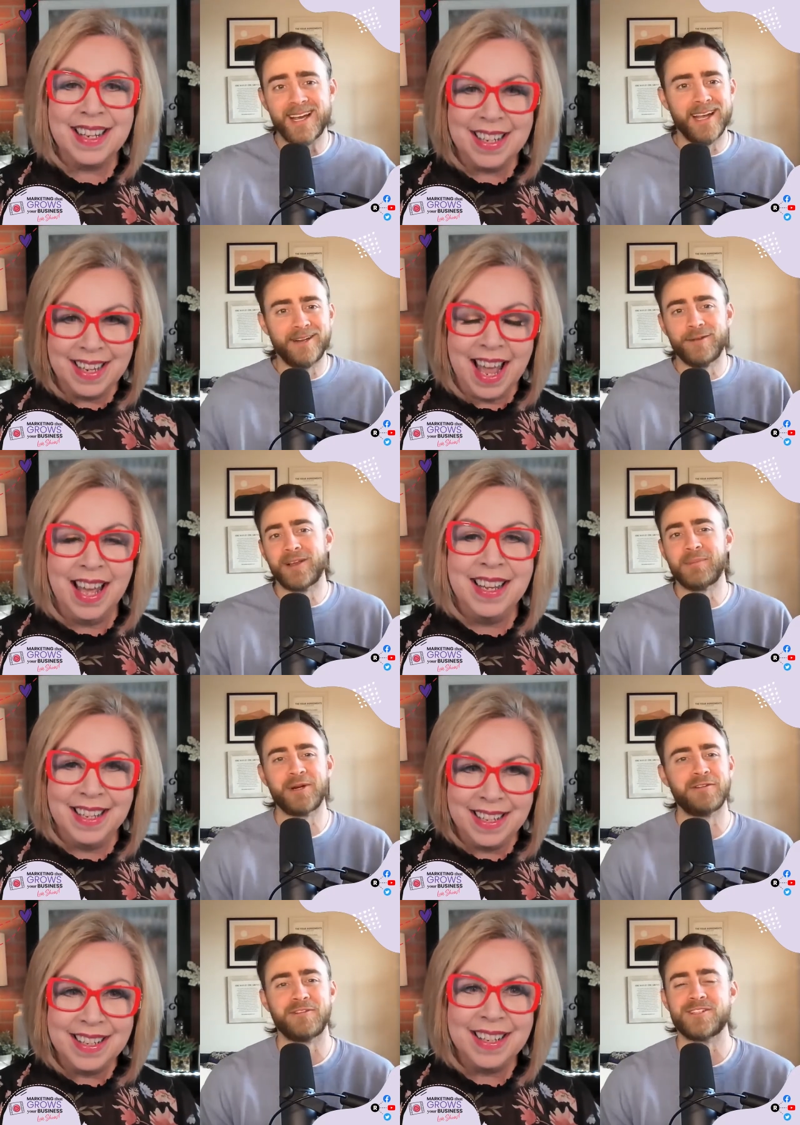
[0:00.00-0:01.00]
Speaker 1: You know, yeah. Think about
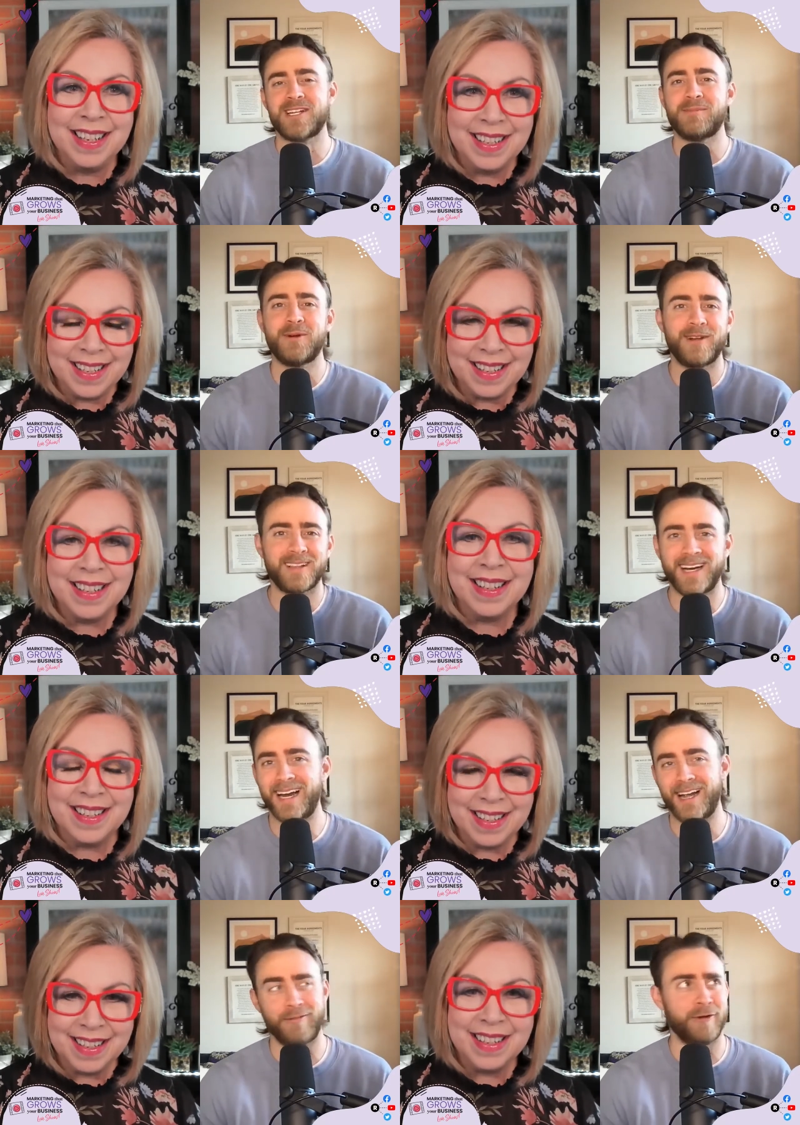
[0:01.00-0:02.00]
our first time going
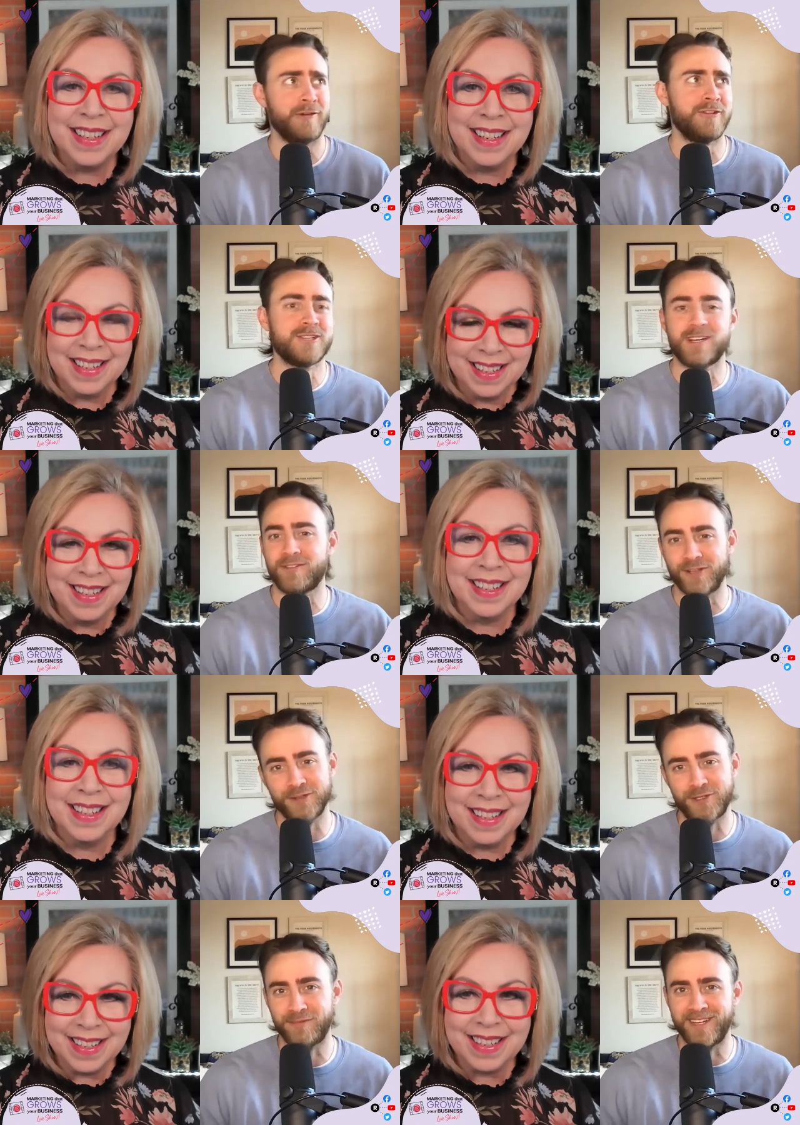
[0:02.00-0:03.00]
live or our first ever
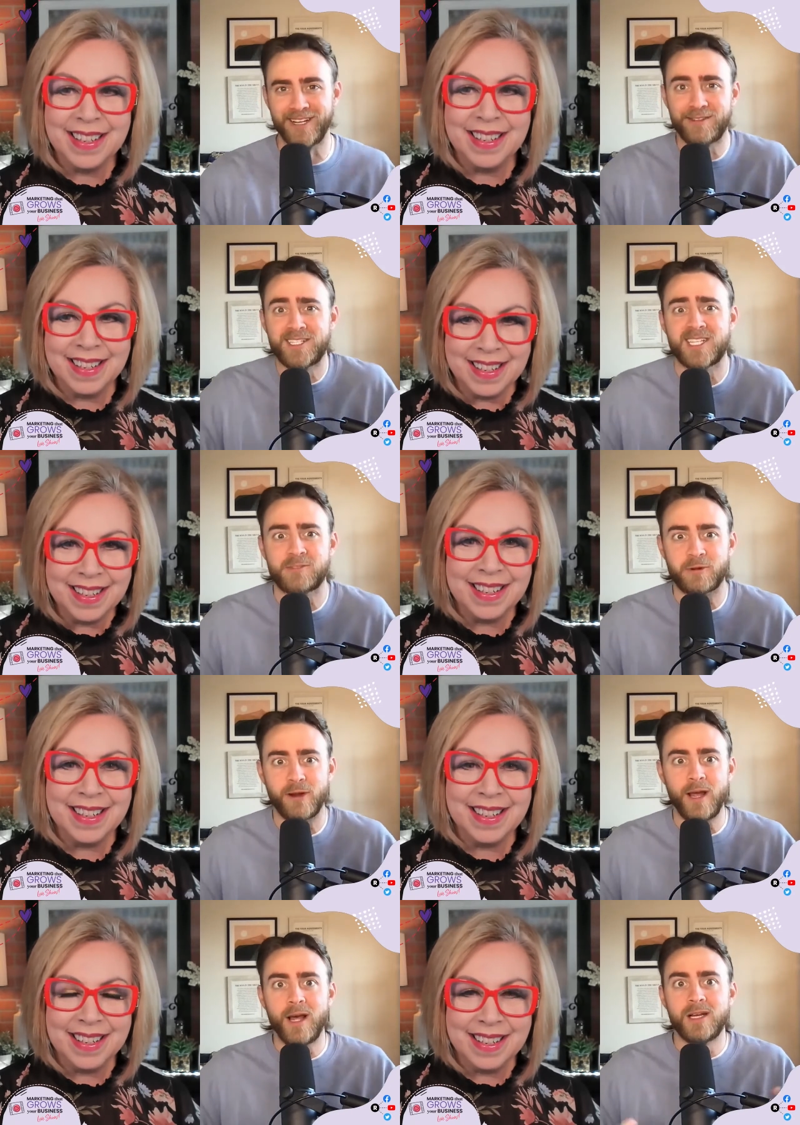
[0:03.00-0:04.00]
YouTube video. These things were
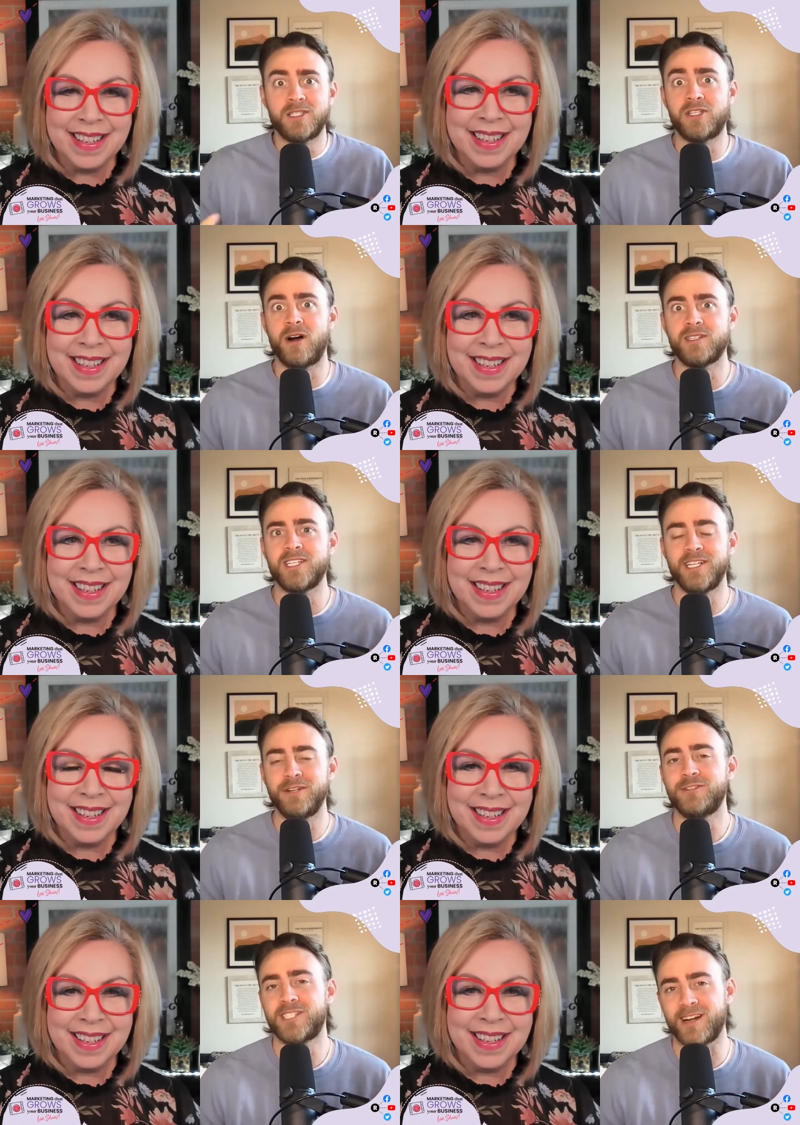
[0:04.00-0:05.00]
daunting,
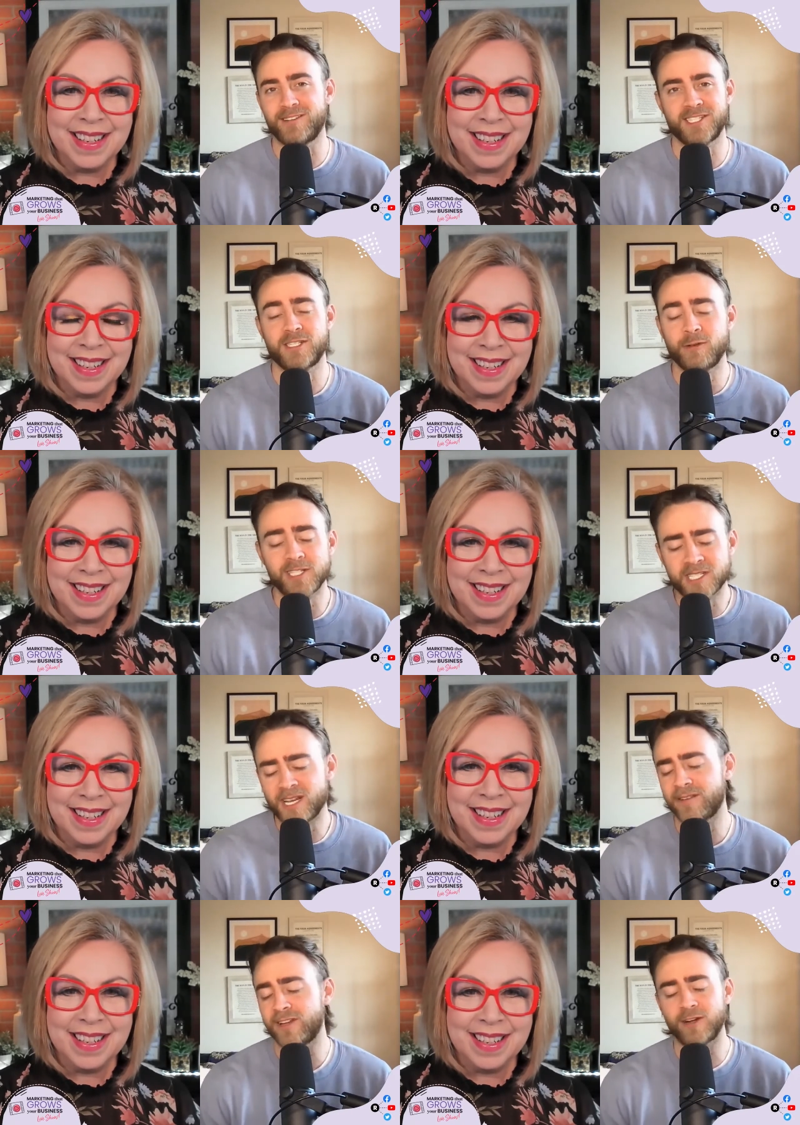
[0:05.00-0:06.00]
huge challenges. So I just
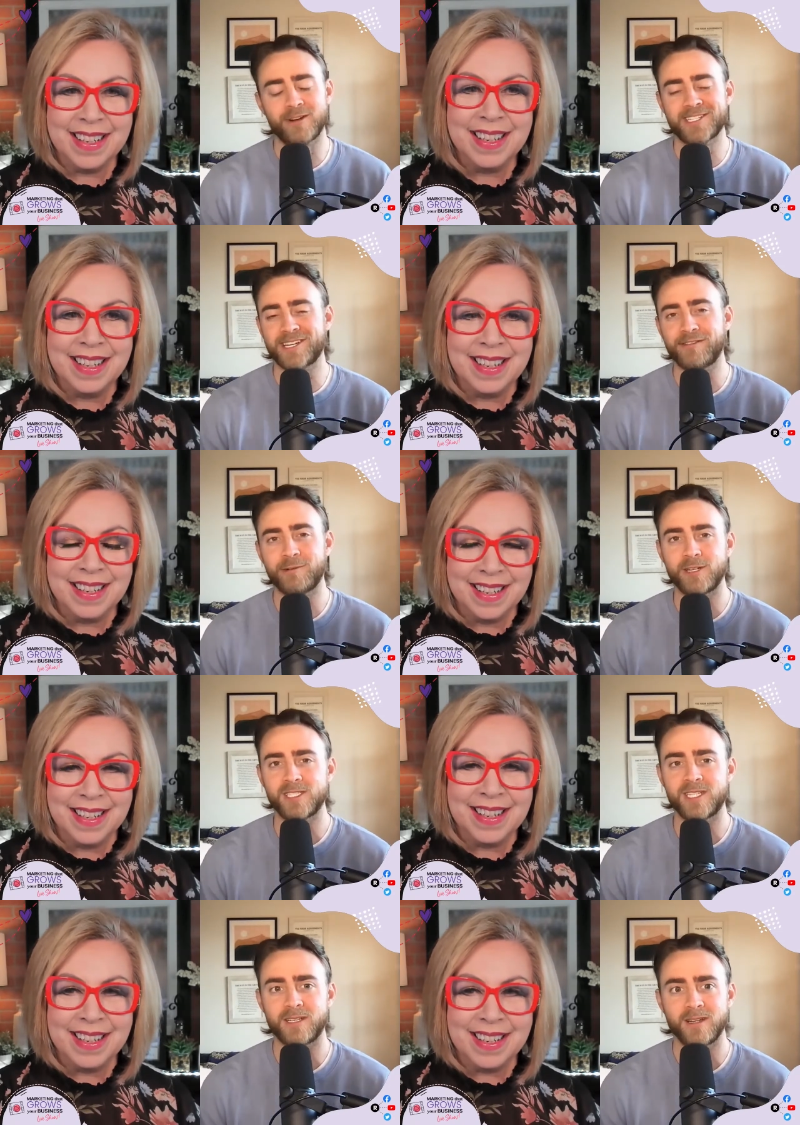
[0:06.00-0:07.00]
kind of encouraged everyone
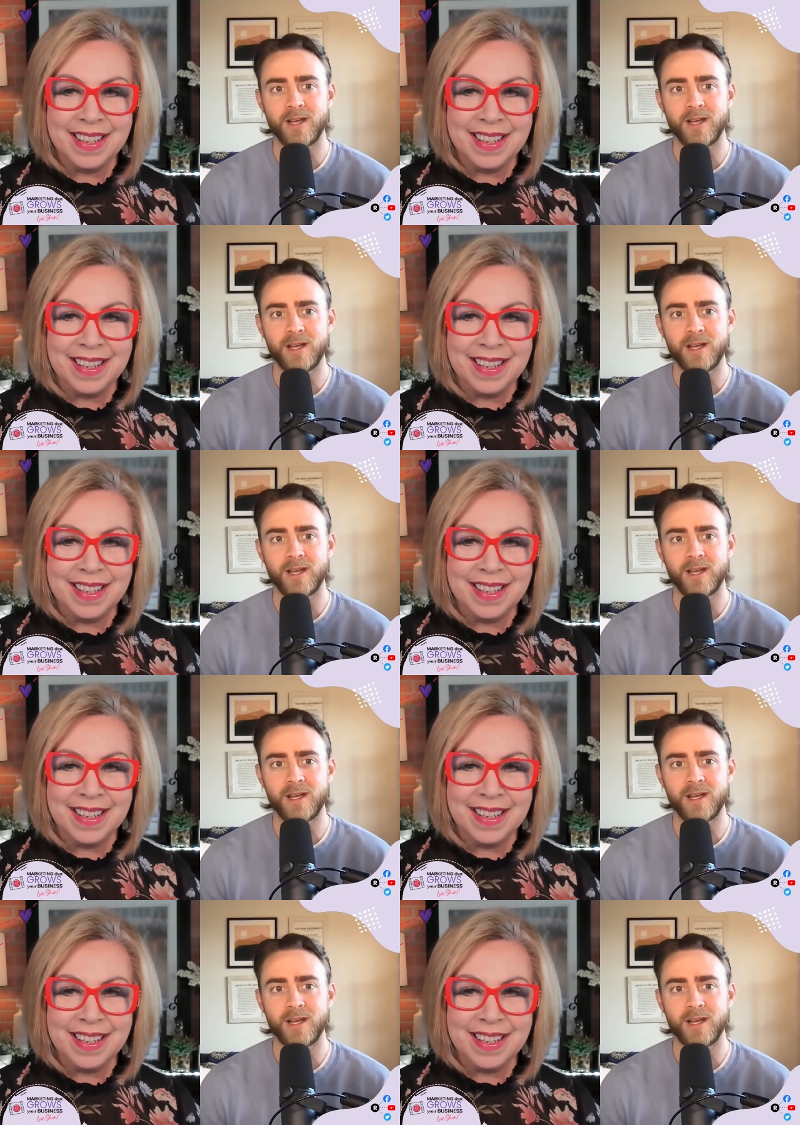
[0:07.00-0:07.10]
to,